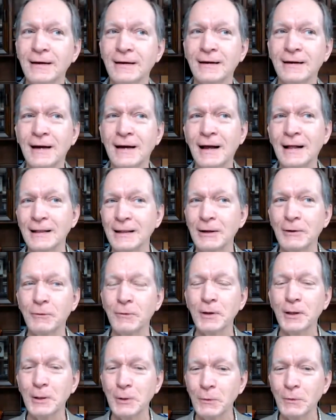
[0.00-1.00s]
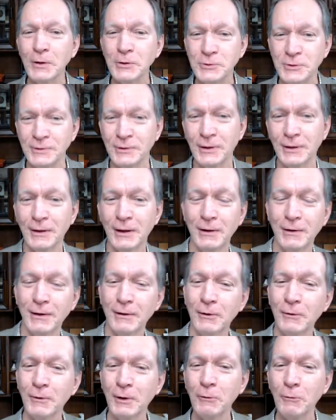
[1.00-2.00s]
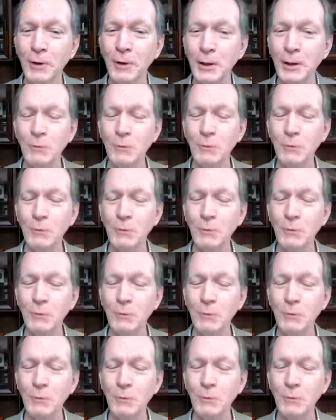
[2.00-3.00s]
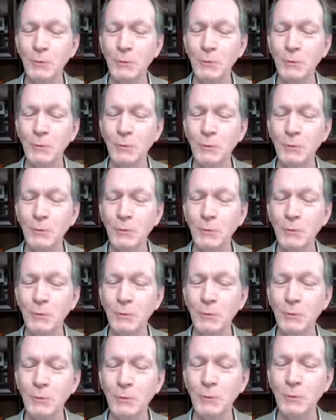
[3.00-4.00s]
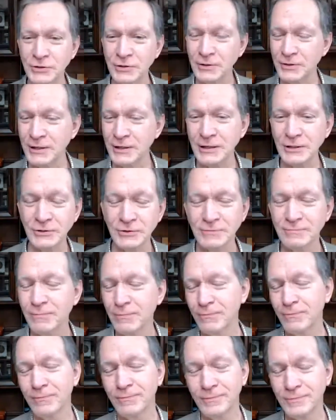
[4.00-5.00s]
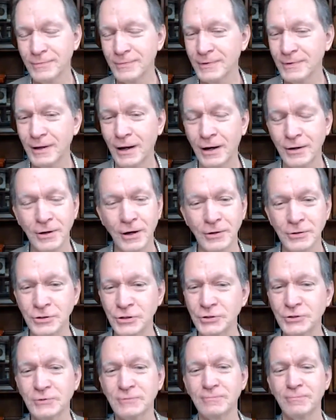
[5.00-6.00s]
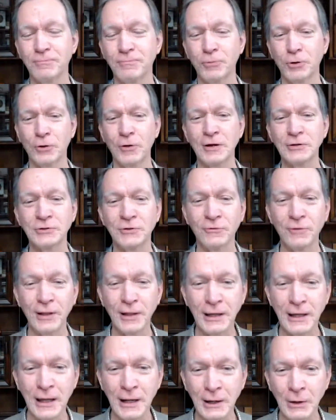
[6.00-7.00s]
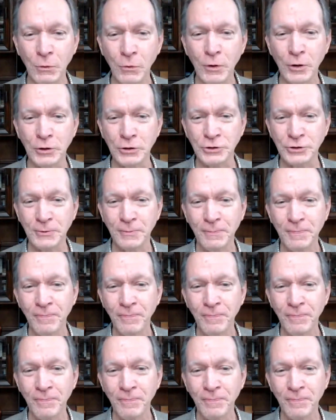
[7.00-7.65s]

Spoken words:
golly, it really wasn't that bad, because things are just progressively getting worse.